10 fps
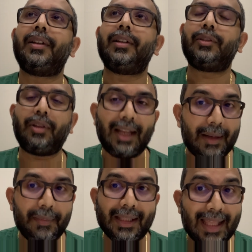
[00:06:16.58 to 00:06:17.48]
So
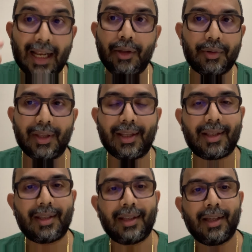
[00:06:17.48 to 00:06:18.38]
let me tell you
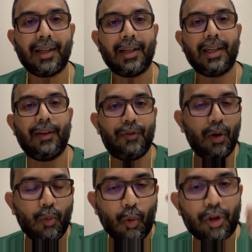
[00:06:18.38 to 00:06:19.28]
this. If you're
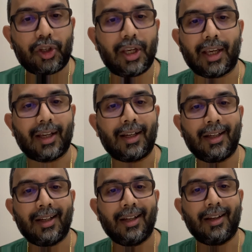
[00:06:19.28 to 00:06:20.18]
watching,
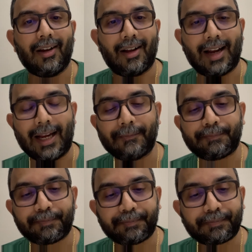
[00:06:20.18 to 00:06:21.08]
all right,
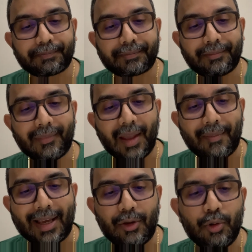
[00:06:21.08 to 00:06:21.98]

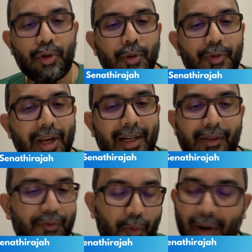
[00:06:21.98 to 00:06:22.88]
my YouTube channel,
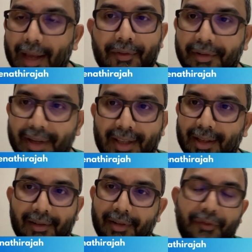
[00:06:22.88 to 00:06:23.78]
for whatever
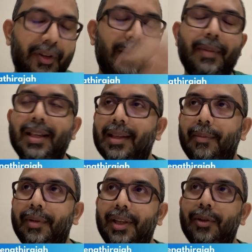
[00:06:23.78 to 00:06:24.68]
reason, referred by
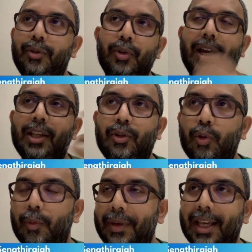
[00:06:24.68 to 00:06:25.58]
somebody or you guys
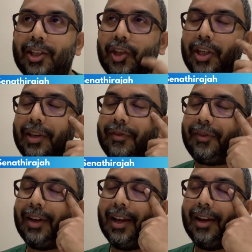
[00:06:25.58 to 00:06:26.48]
know me as Chief,
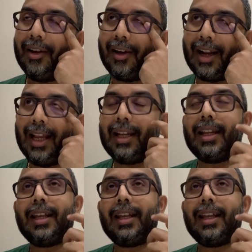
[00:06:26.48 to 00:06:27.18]
all right?